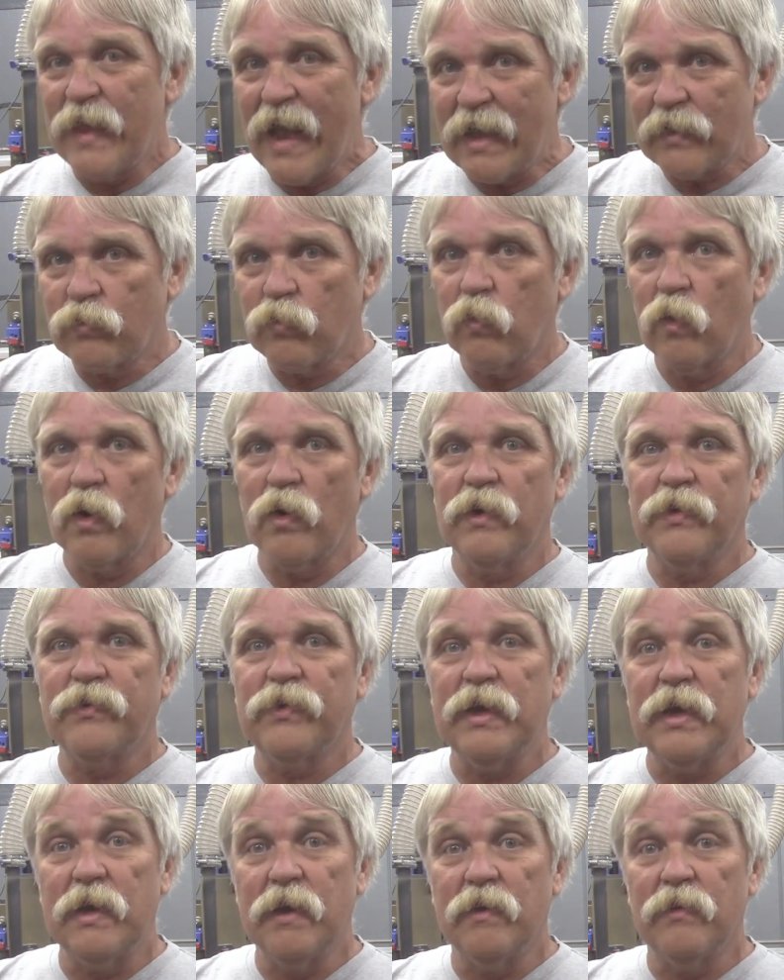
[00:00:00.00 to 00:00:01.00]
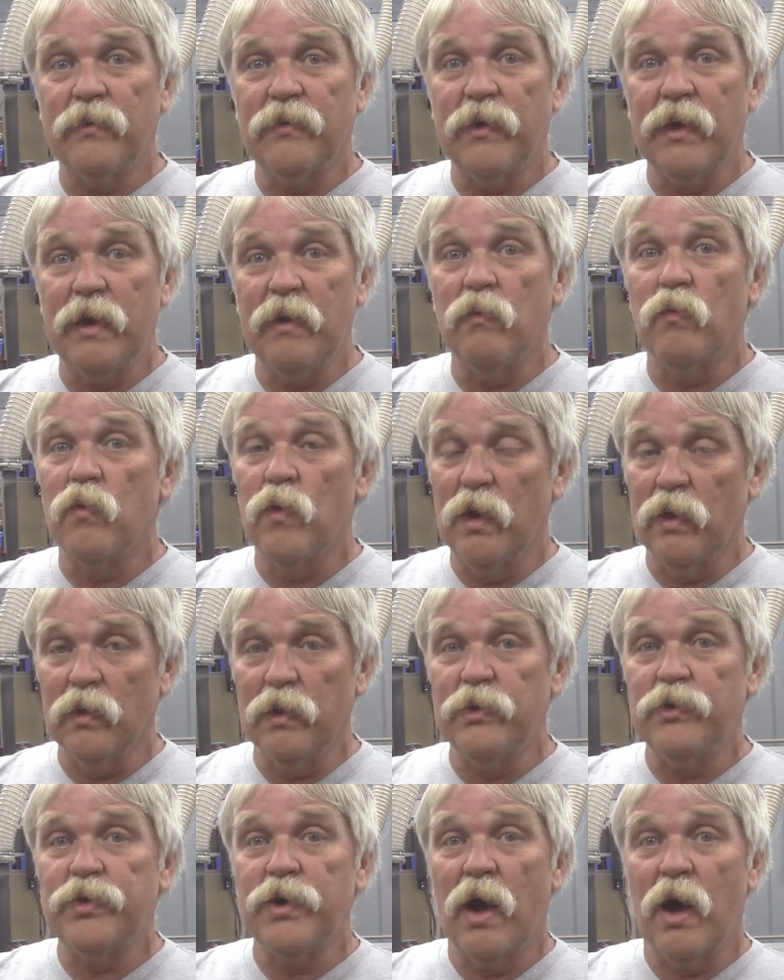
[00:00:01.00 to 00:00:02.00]
that's where a CNC
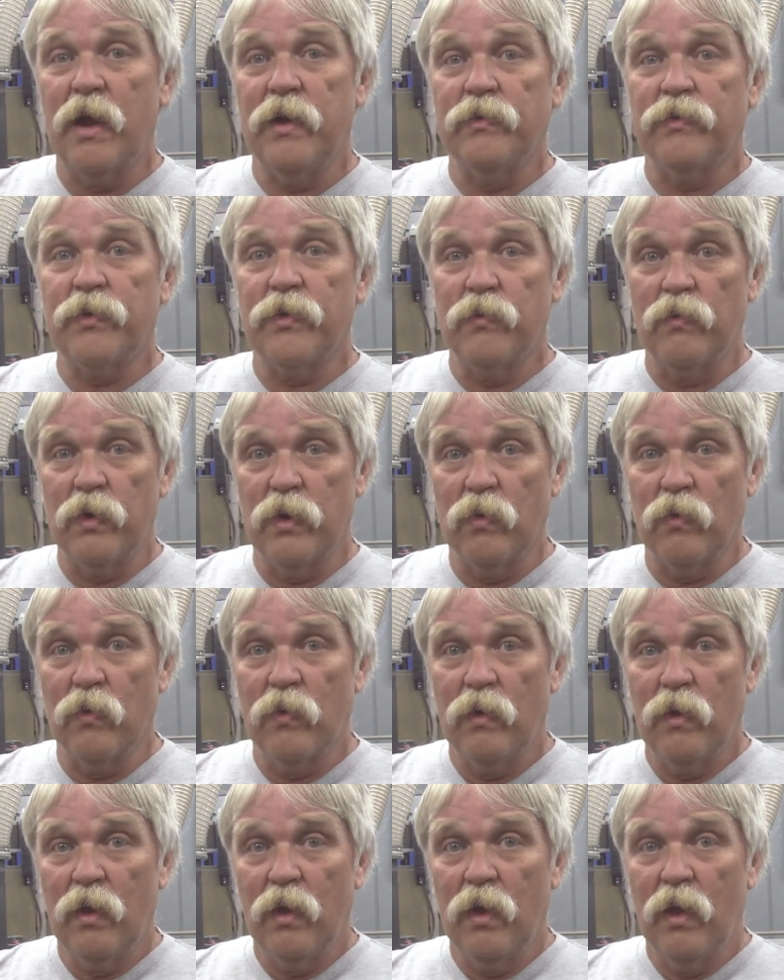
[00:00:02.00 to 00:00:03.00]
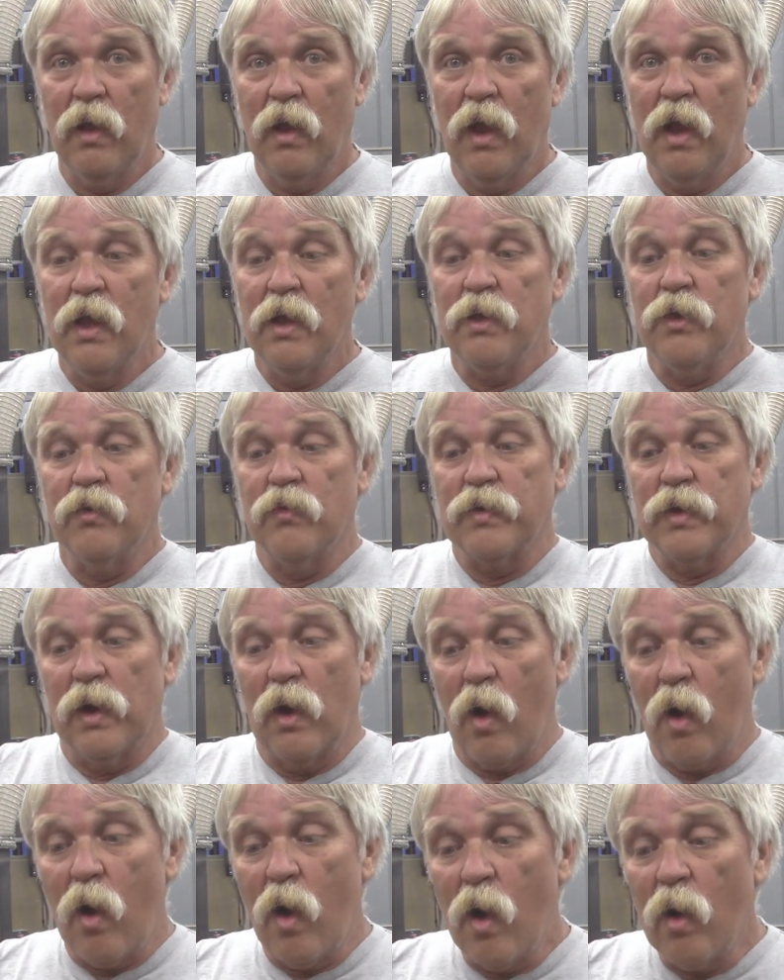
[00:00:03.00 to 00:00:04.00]
really shines through. You
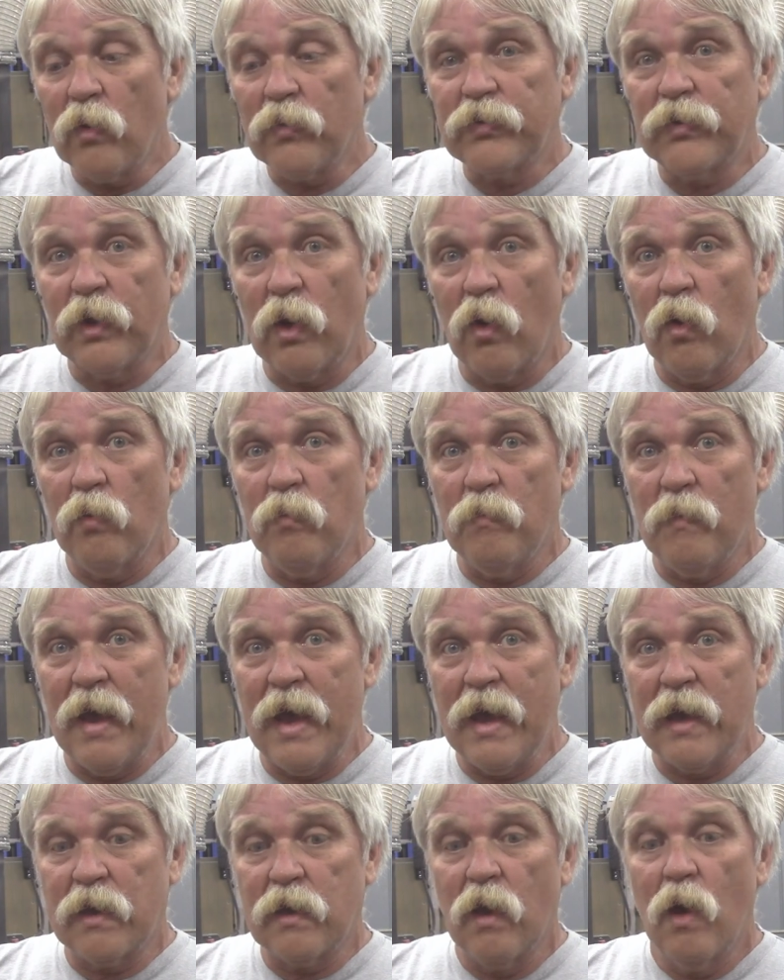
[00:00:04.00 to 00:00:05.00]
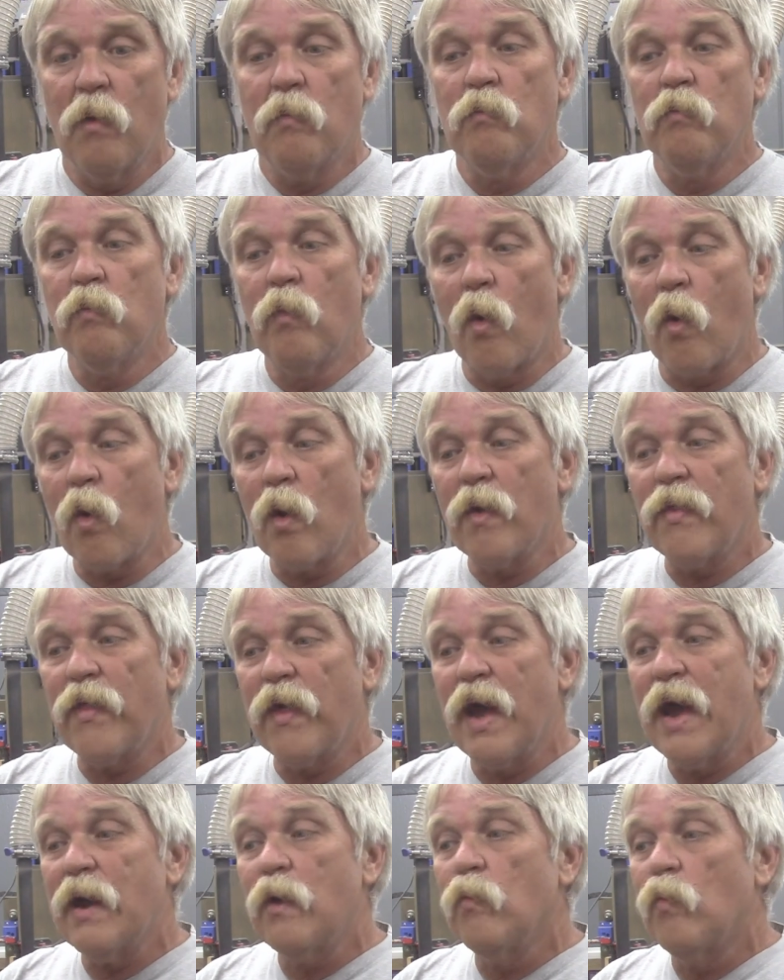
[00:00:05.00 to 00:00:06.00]
can also make more
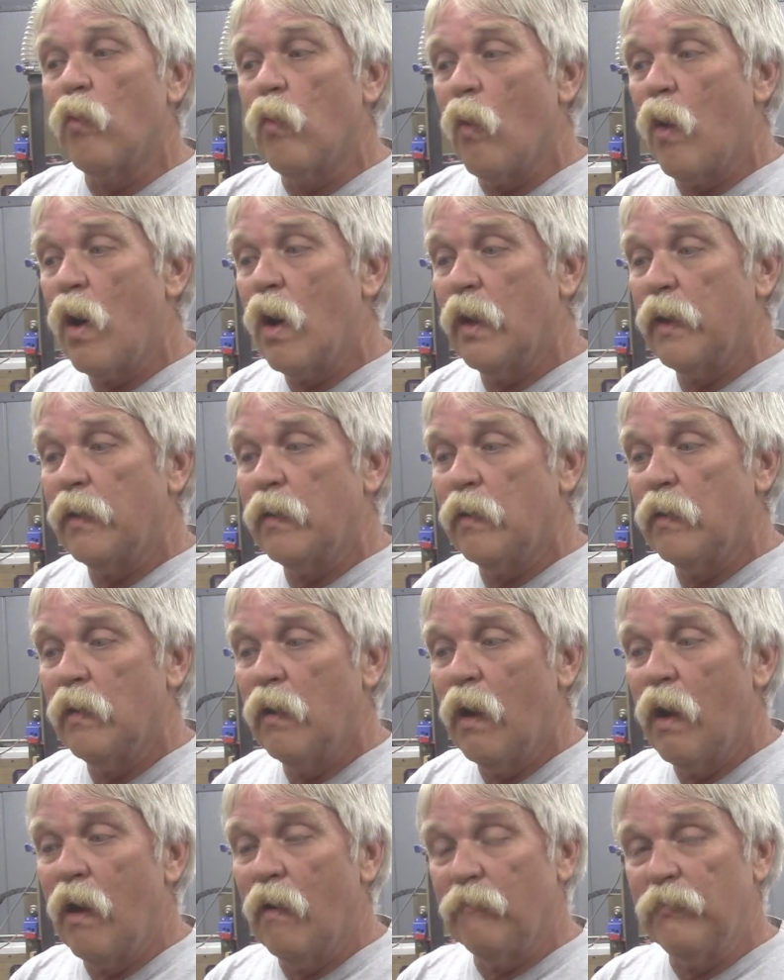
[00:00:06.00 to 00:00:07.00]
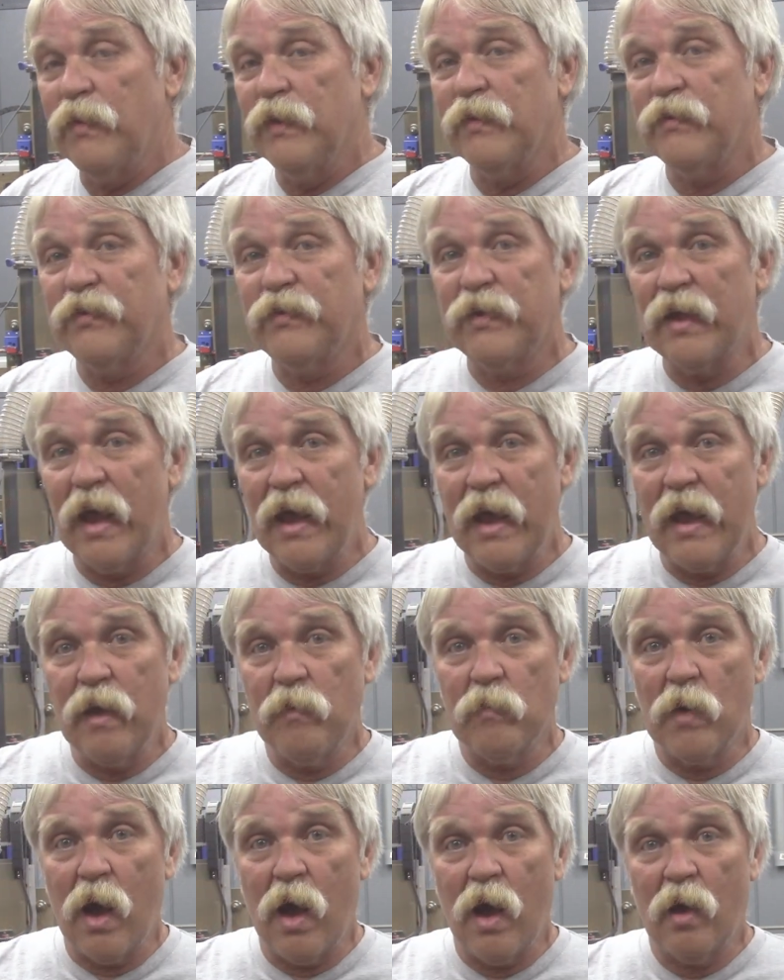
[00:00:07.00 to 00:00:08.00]
than one of the
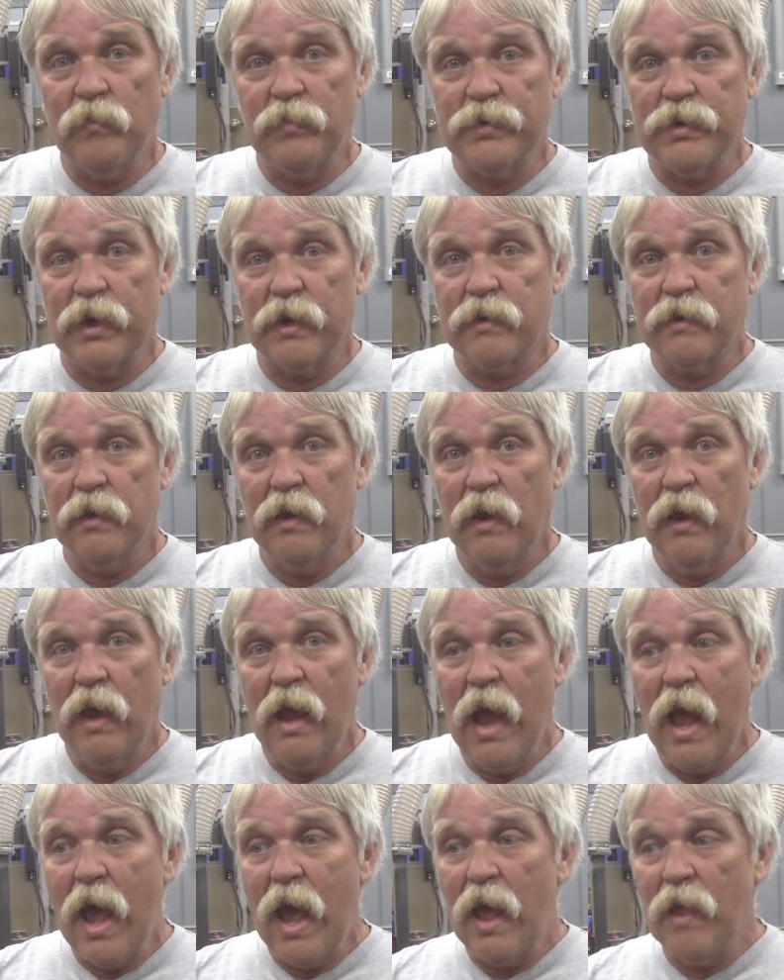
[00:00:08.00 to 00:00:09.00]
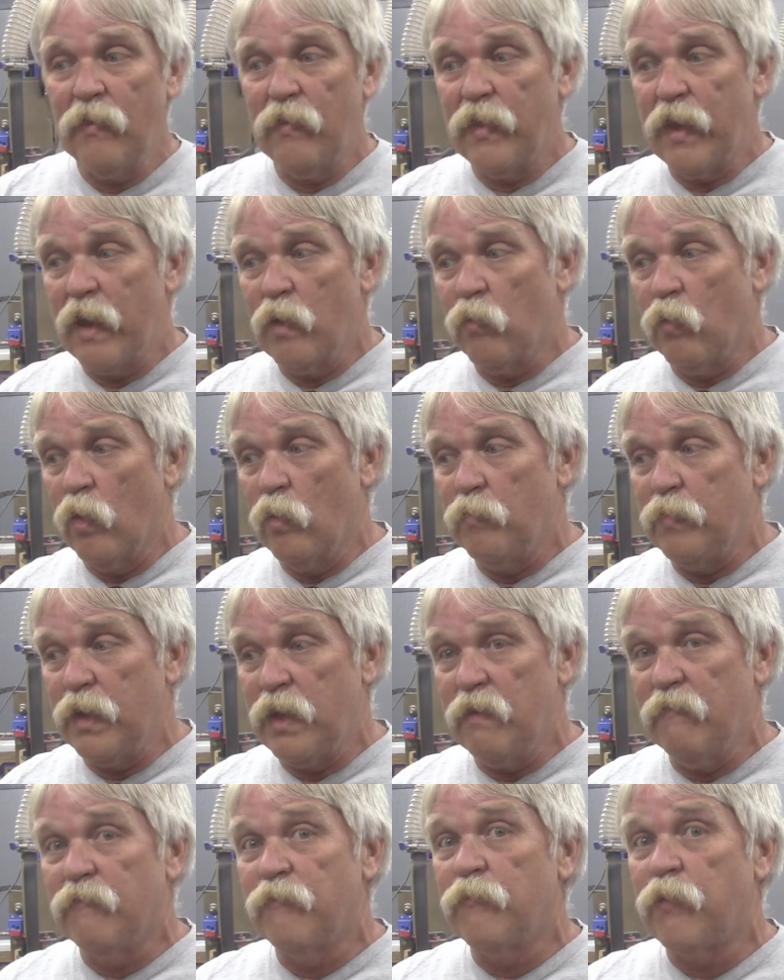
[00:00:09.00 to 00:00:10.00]
same object and they will
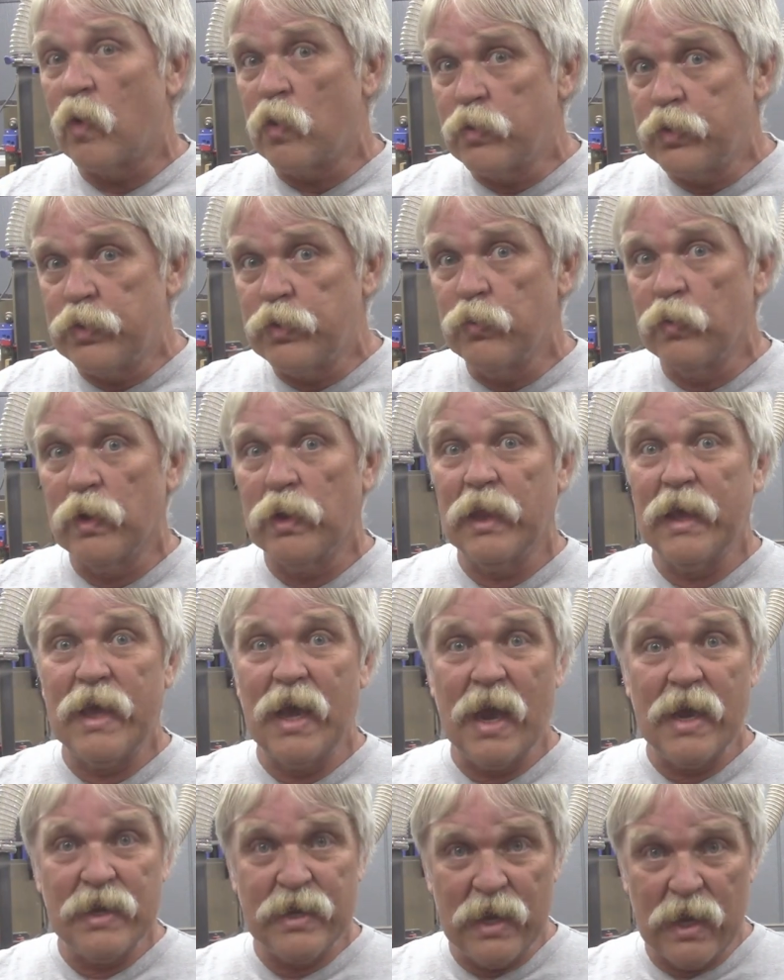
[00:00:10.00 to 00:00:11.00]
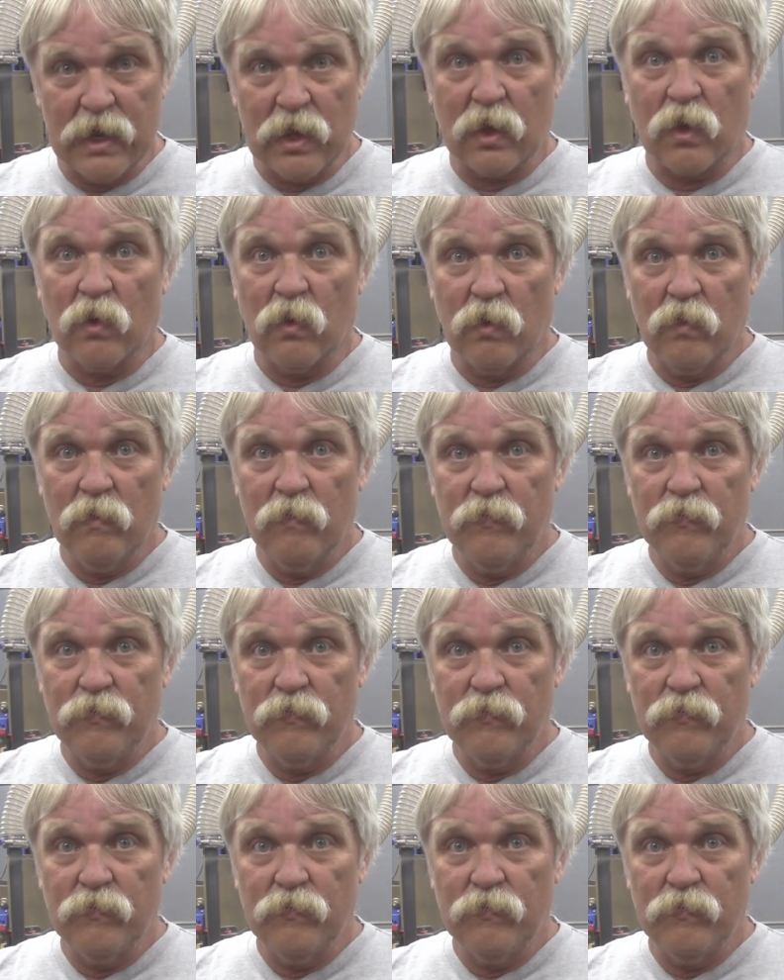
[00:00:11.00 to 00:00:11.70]
be virtually identical.